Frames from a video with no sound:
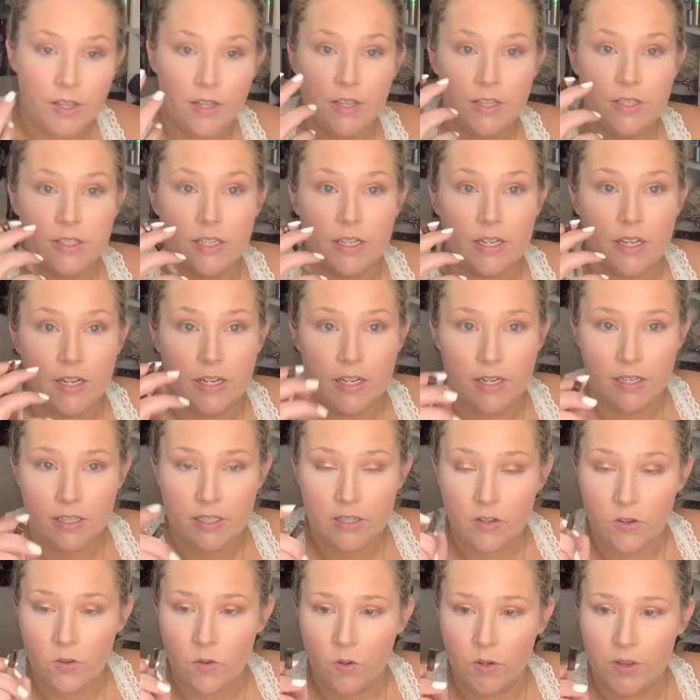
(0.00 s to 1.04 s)
to connect
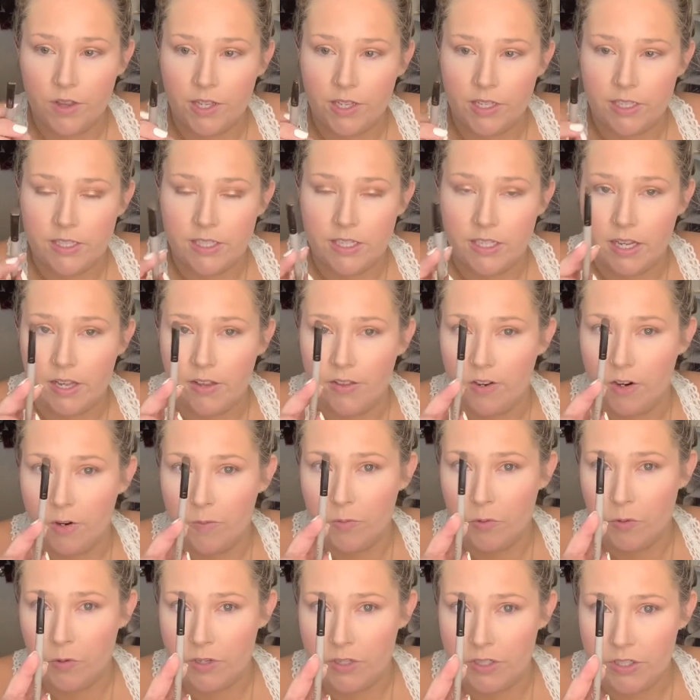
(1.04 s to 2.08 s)
the whole thing together, I'm
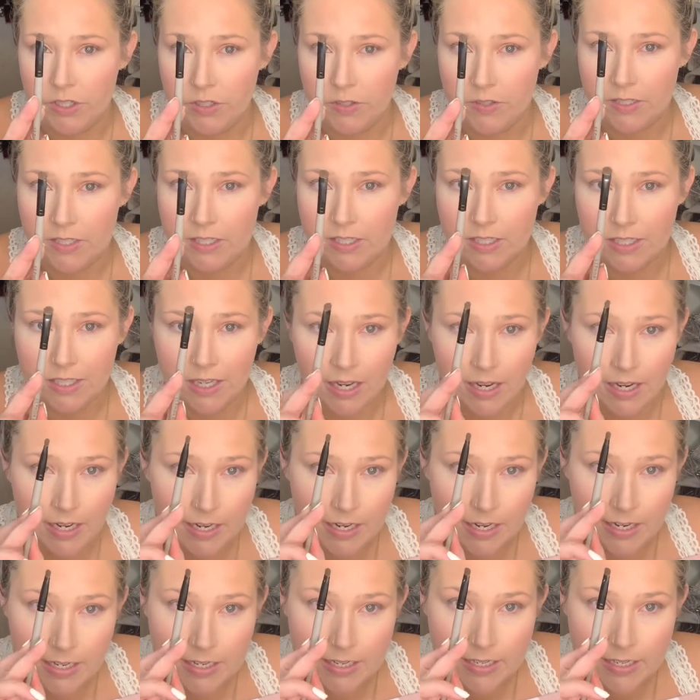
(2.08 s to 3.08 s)
going to use a tiny,